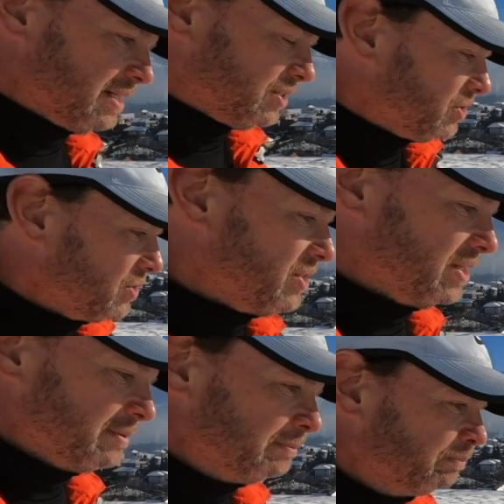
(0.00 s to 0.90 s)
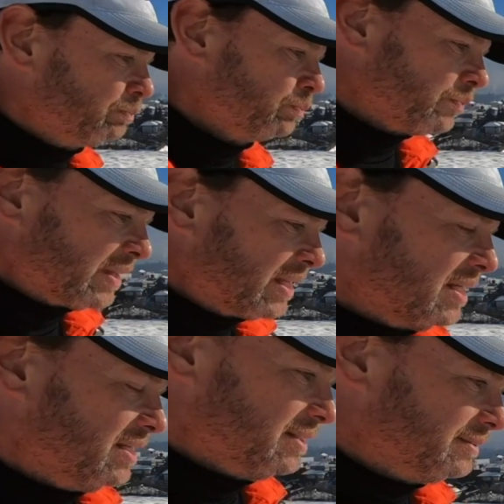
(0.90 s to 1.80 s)
just,
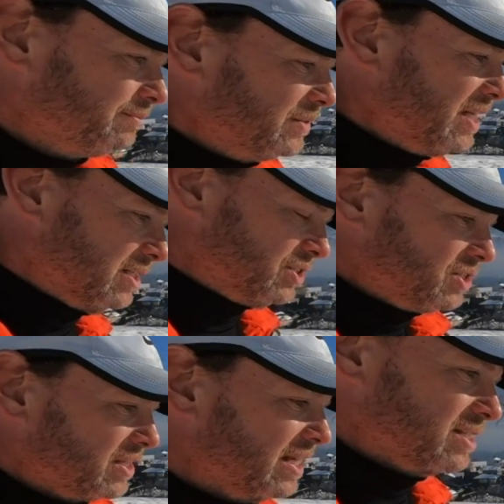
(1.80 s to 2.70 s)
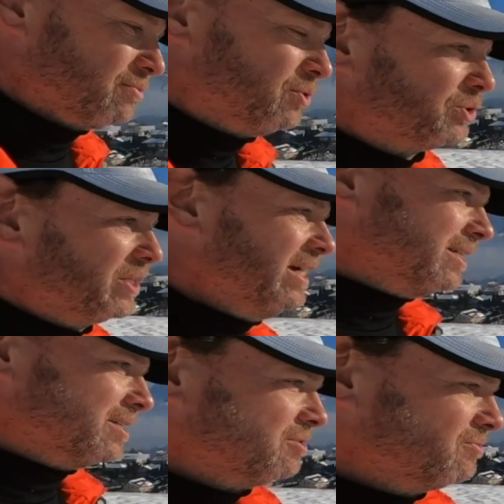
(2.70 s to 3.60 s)
you know, it's just, that's a full
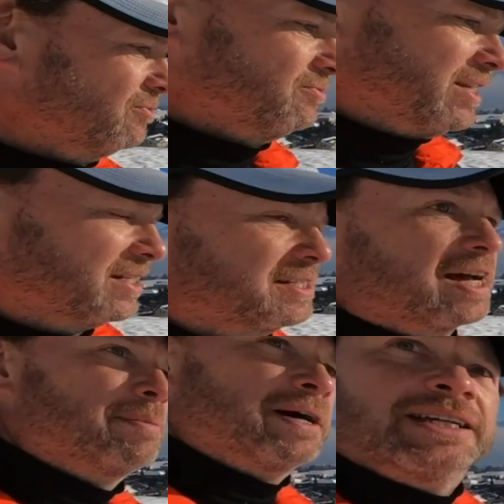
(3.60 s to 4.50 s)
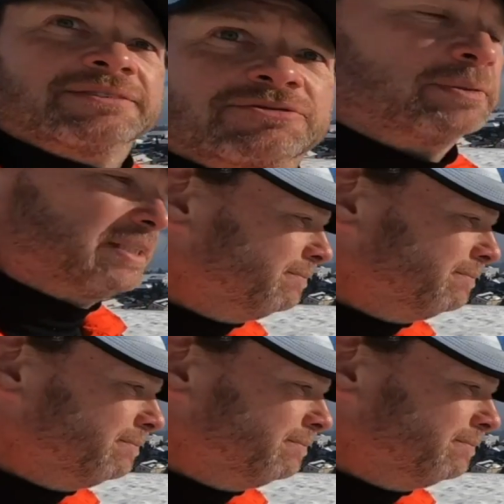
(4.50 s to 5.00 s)
day of non-stop hiking for me.